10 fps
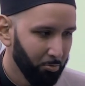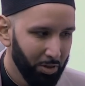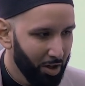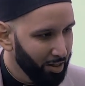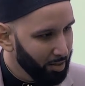
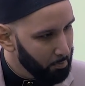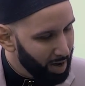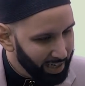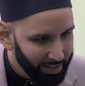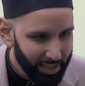with all the
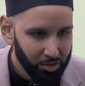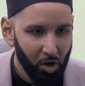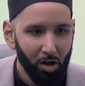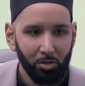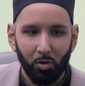money that's
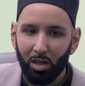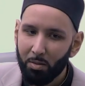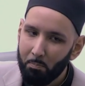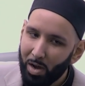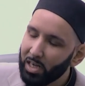on you, all the
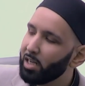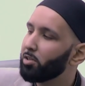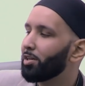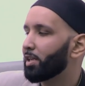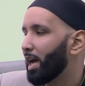money in
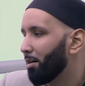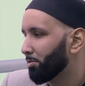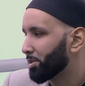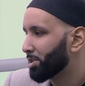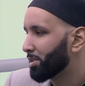your
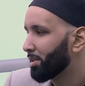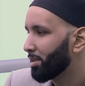accounts,